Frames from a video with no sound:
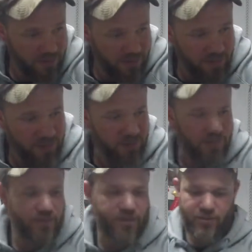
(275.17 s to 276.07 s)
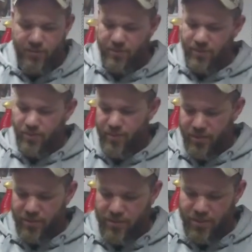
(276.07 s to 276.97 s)
A little
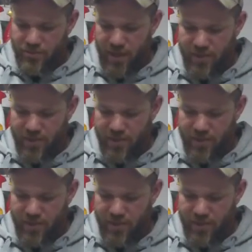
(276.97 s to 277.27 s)
better than just the